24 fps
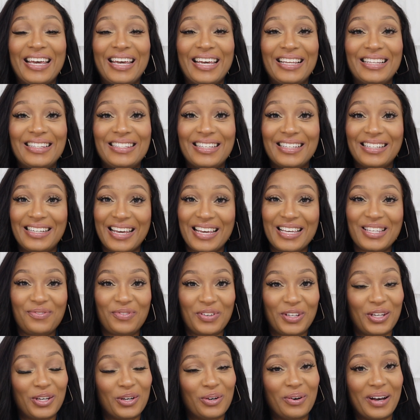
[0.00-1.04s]
In today's
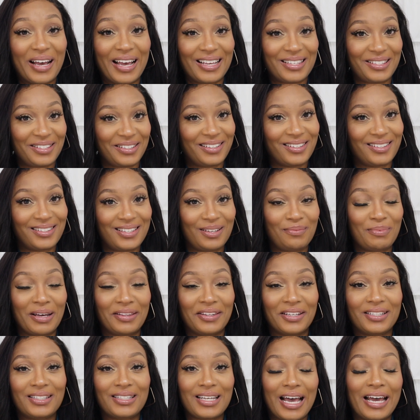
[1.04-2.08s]
video, as you can see by
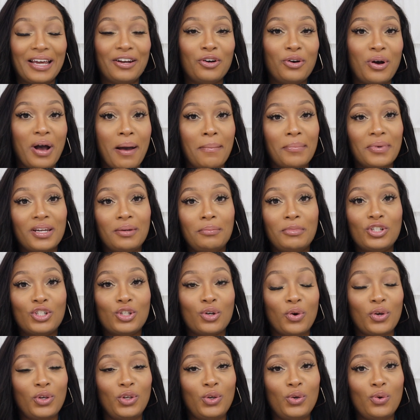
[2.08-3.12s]
the title, I'm going to be
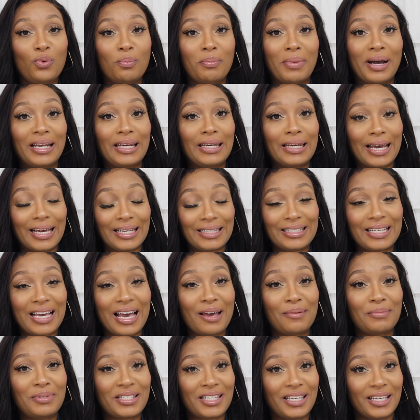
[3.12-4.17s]
showing you my
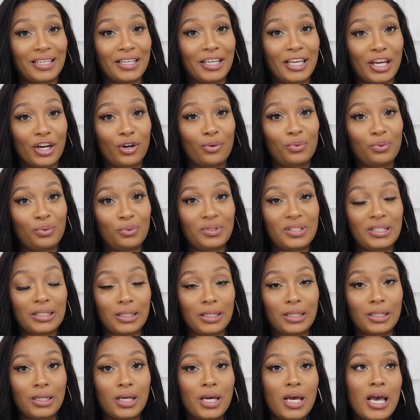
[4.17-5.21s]
nighttime skincare
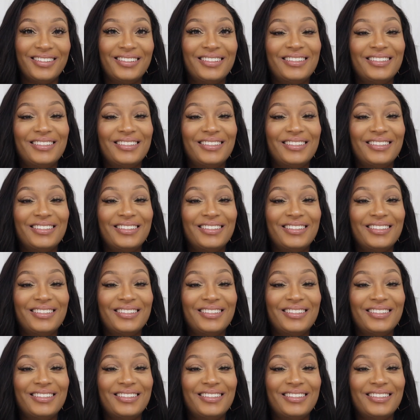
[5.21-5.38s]
routine.